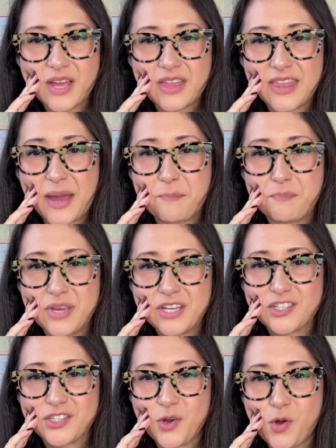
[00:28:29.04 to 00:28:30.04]
that bitch
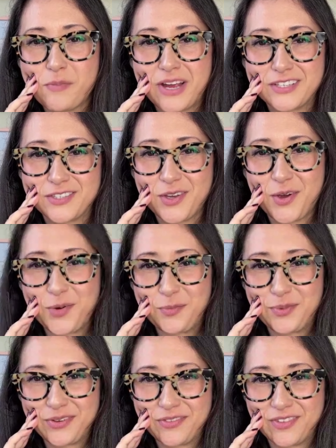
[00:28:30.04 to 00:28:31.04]
stole my soap.
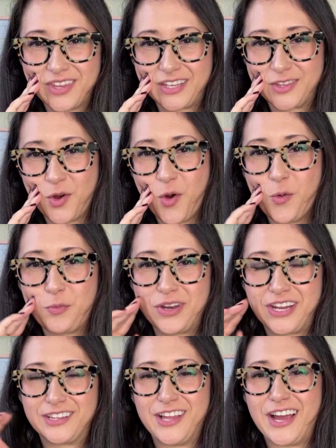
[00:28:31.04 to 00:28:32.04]
Like the
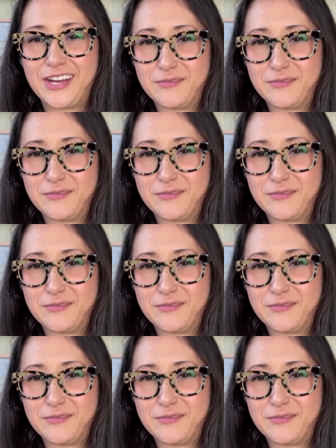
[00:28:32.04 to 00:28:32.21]
opening line